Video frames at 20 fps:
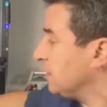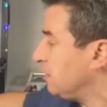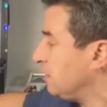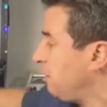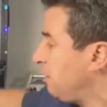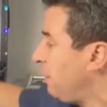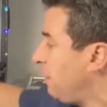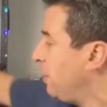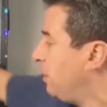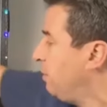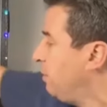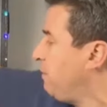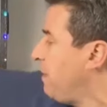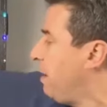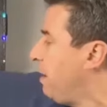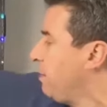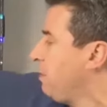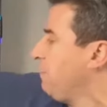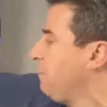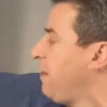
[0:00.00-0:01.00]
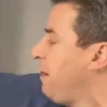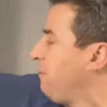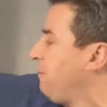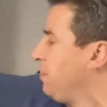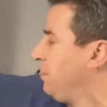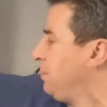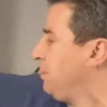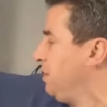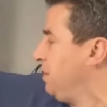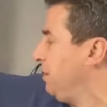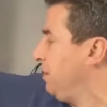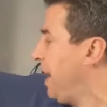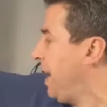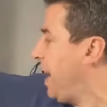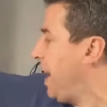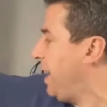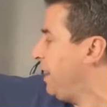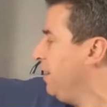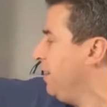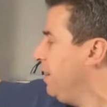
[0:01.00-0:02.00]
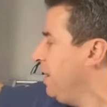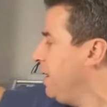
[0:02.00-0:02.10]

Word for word: It's a very good value for everything you get.